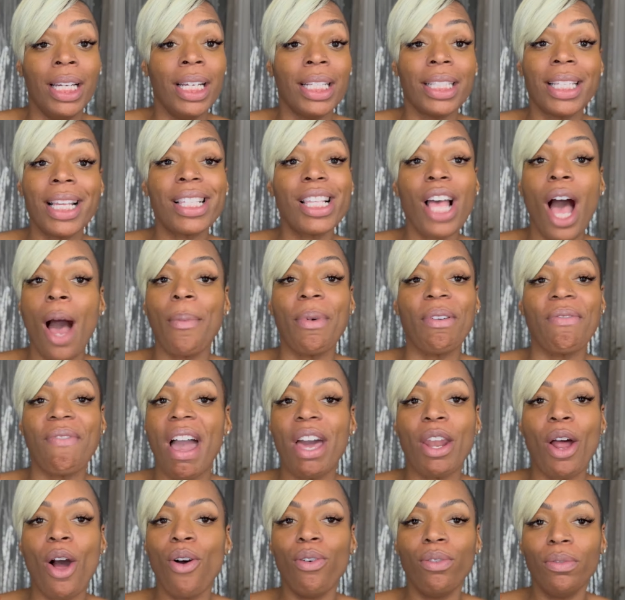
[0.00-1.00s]
This
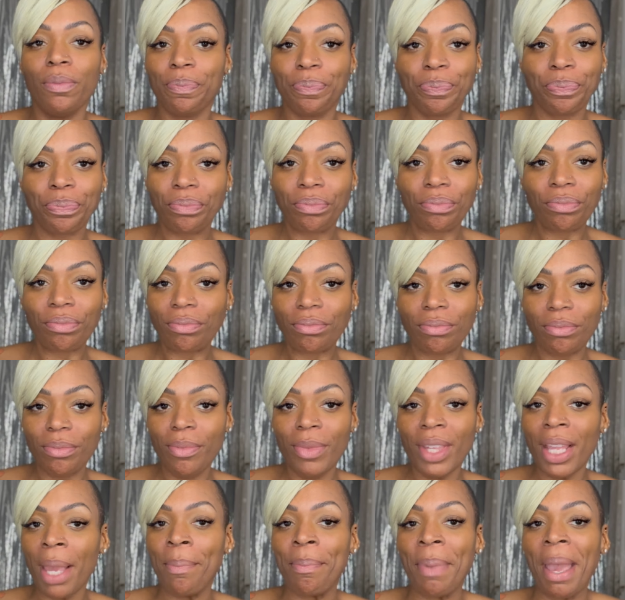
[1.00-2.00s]
amaretto,
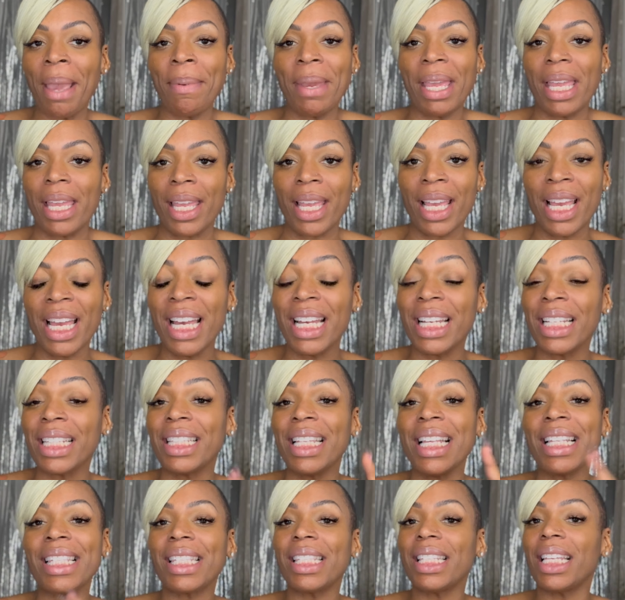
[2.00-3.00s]
baby,
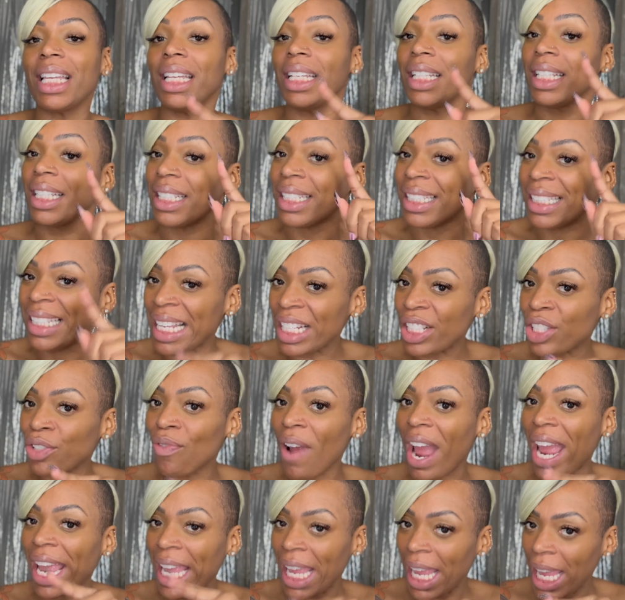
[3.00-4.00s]
this
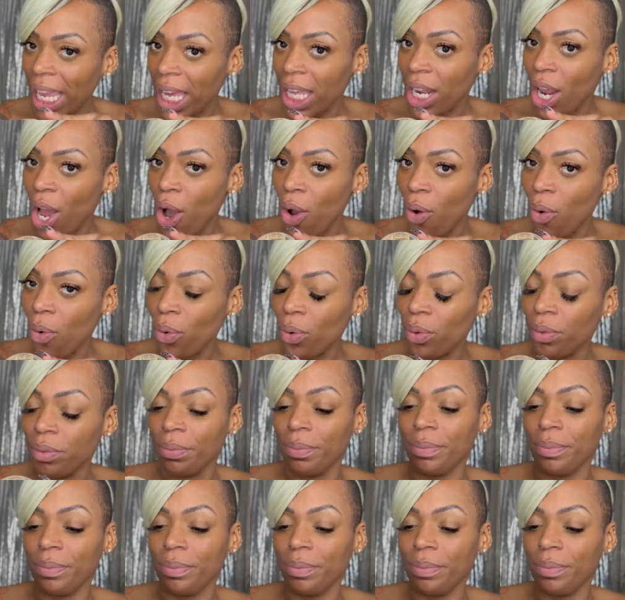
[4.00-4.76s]
right here though.